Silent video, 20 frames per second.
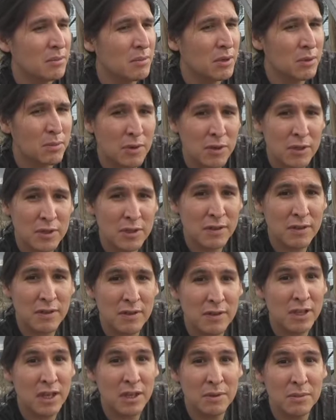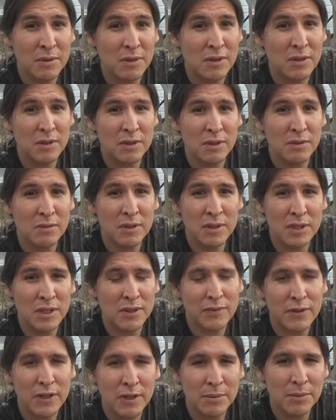But most of the time, the ones
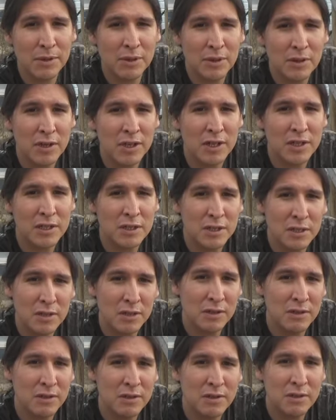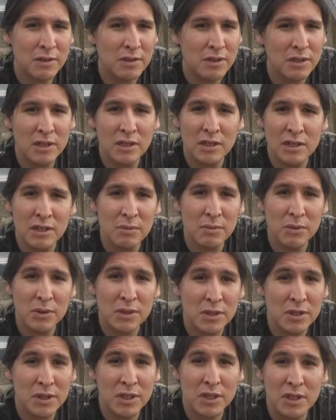I've come across, and they
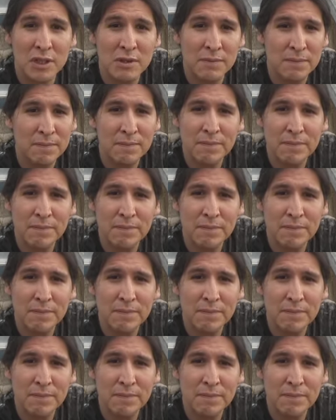mostly